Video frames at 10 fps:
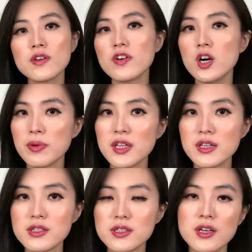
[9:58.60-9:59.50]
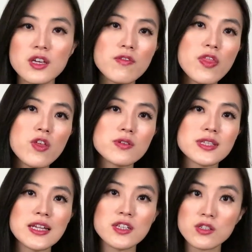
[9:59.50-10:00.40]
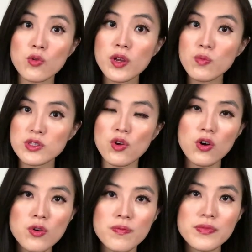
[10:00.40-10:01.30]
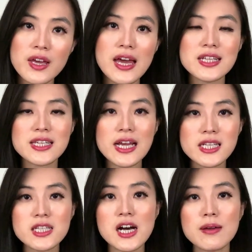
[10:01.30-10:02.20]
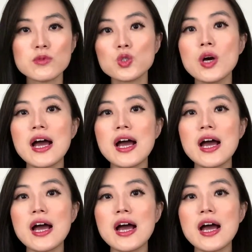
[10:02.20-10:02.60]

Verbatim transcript: different opinions, even those that disagree with your own, and take the time to